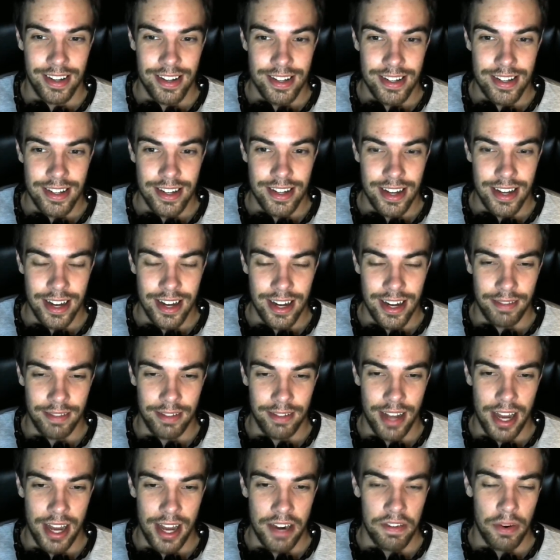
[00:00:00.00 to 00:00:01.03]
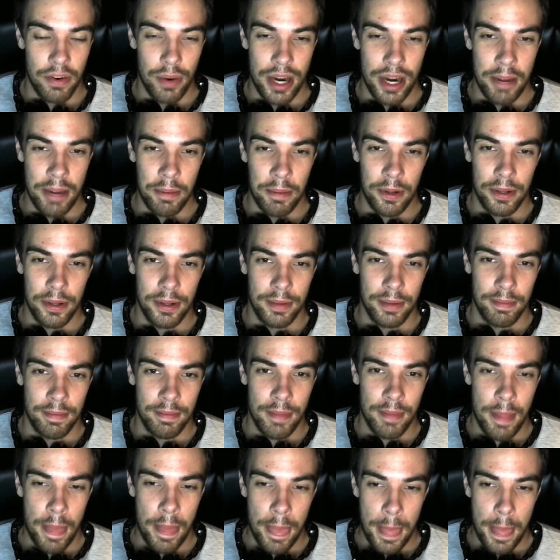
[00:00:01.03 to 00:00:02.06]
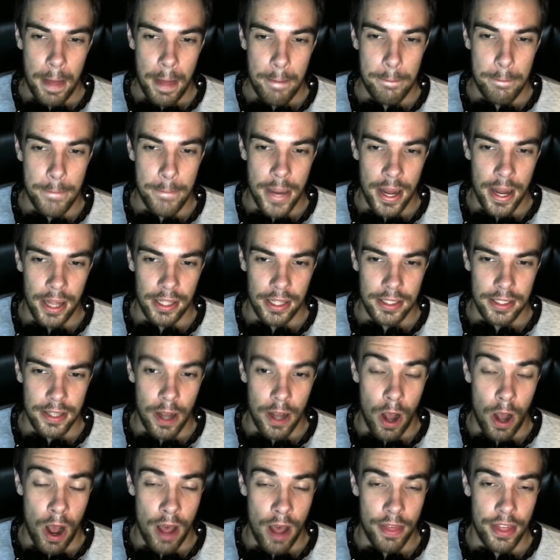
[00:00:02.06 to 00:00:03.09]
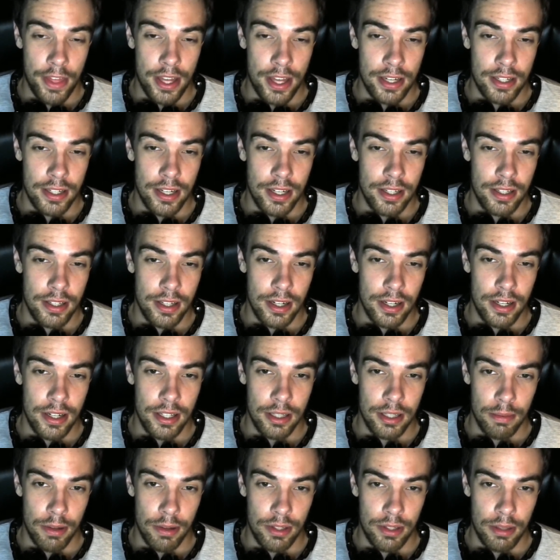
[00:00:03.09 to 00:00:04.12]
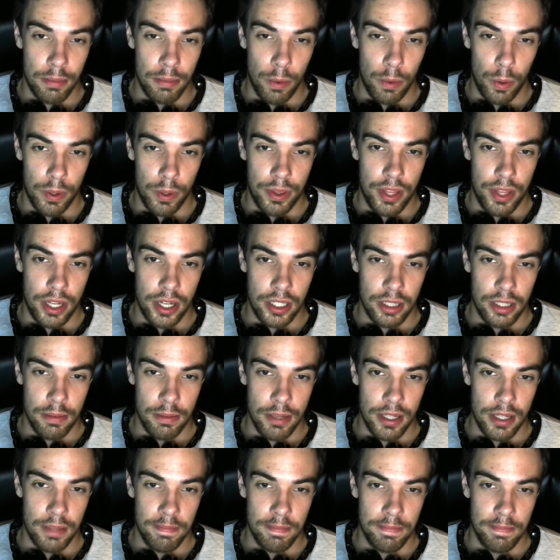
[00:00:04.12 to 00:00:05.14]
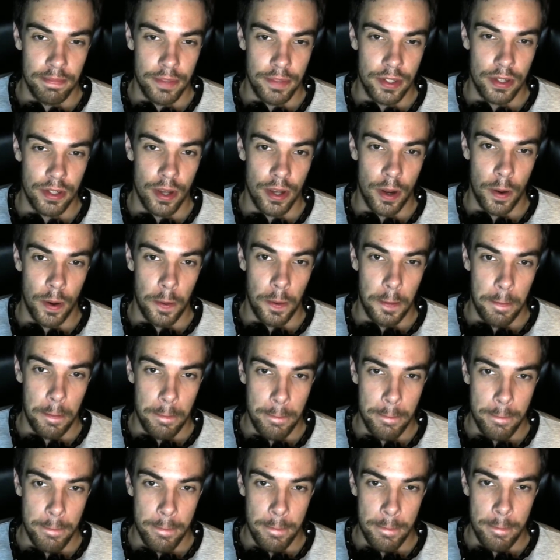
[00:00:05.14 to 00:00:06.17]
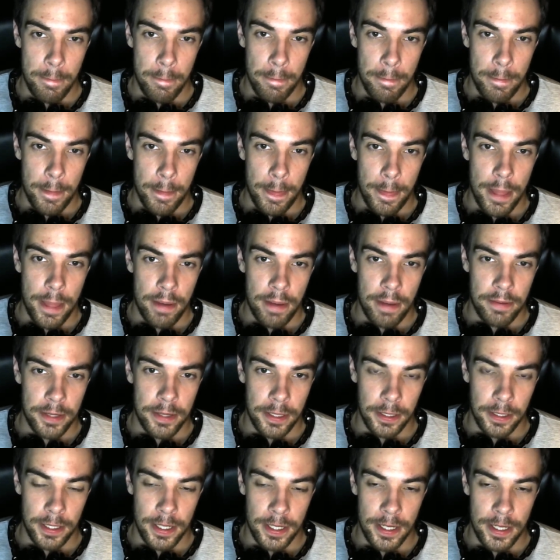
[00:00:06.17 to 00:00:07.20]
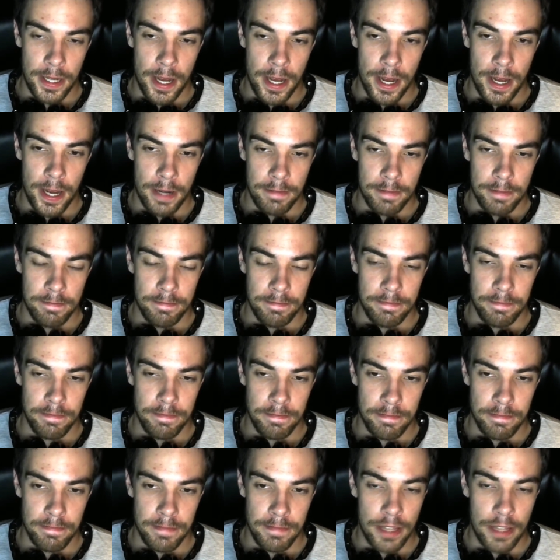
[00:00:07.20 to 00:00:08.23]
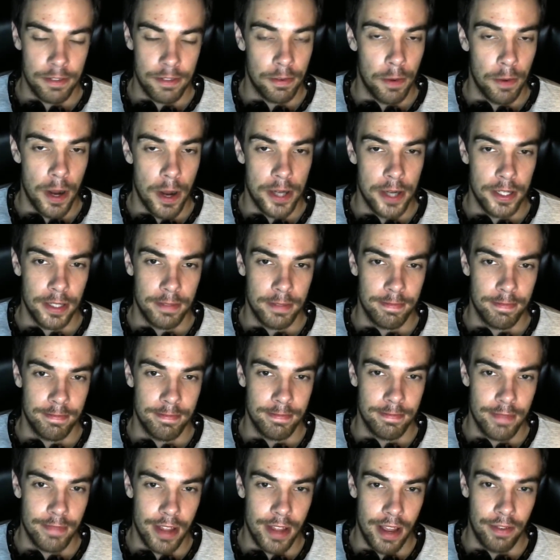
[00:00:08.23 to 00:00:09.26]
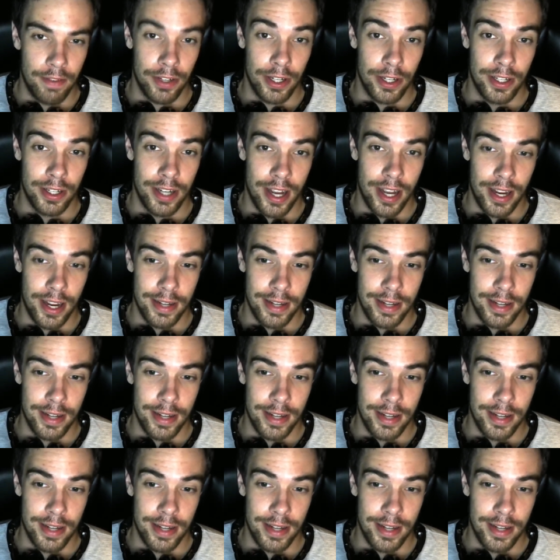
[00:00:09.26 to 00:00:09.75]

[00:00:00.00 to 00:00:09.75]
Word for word: kind of a ramble, but authenticity is the most important thing to me. So definitely, thanks for watching. Have a good day.